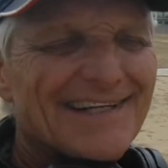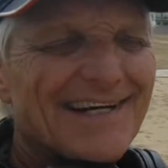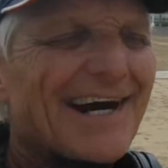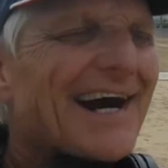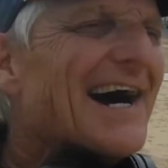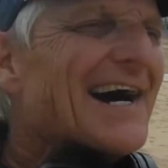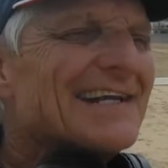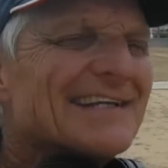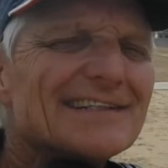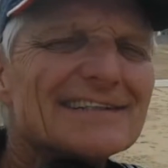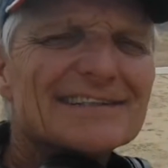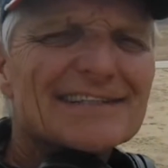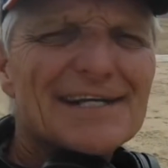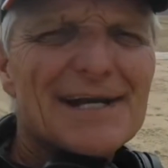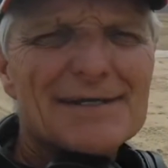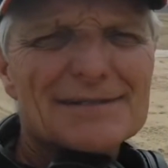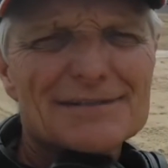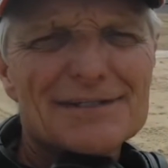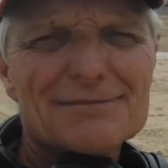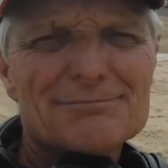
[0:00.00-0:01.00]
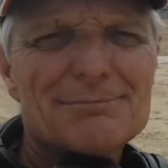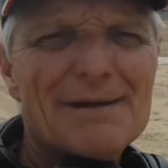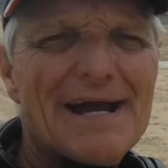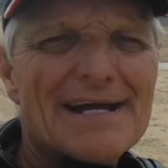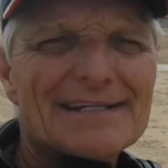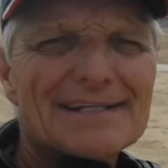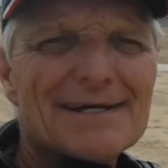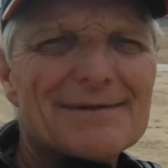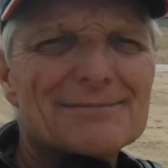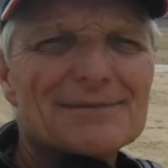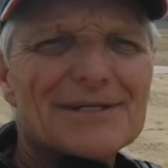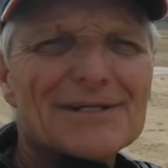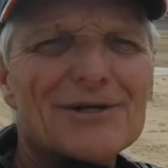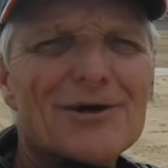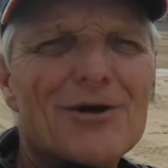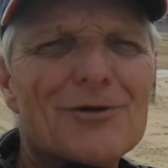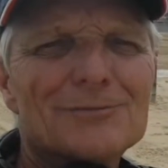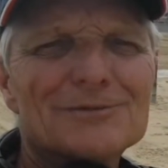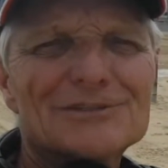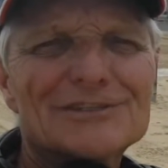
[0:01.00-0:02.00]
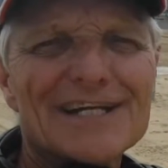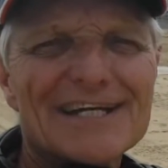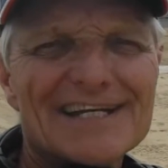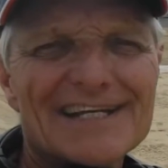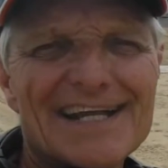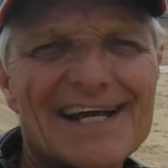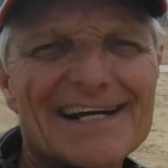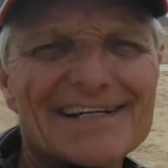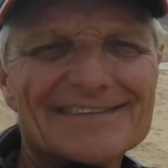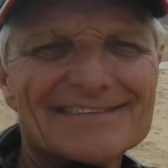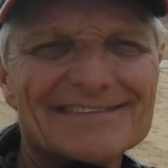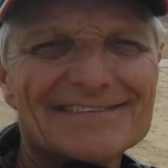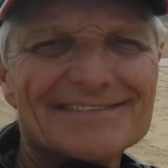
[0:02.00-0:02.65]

All right, let's get our stuff packed up and get home and check it out.